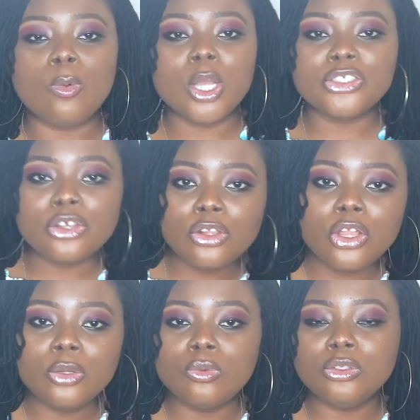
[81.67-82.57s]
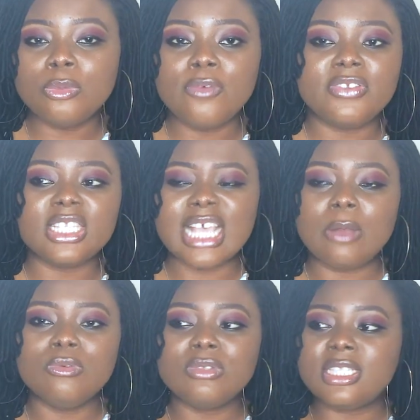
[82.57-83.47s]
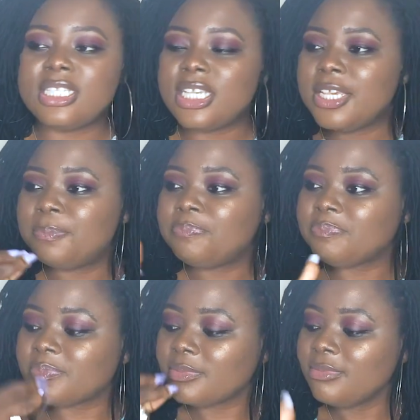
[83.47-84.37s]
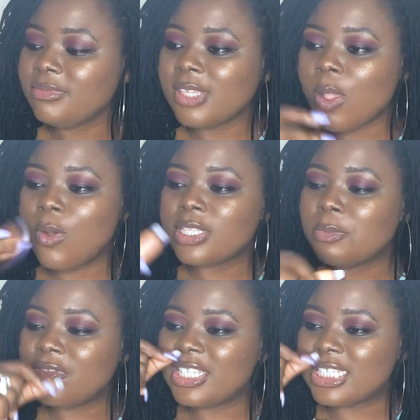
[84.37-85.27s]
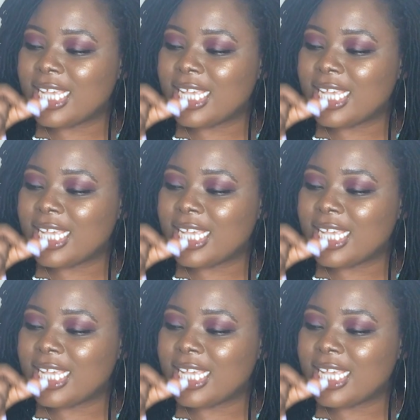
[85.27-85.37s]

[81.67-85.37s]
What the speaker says: watch Nollywood movies and we'll see what's the name of